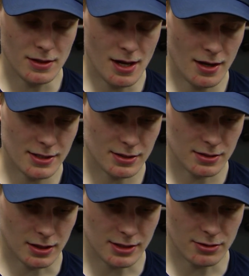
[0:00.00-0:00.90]
Yeah, I
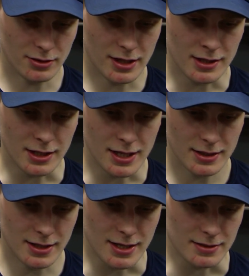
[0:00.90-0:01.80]
saw that in the
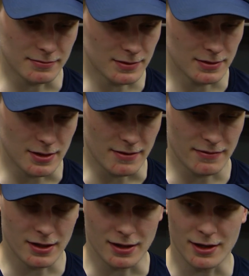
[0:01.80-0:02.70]
end, and I
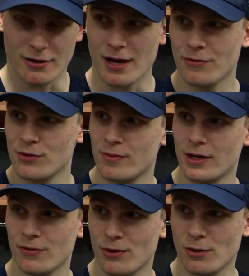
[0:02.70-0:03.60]
feel like I don't have too
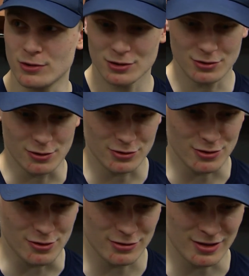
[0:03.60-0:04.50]
many of those
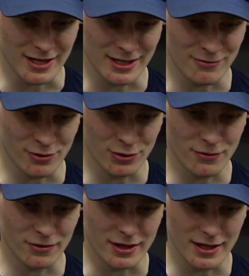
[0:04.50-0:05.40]
goals, like in front
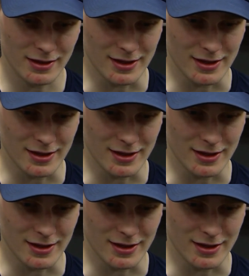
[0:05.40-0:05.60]
of the net.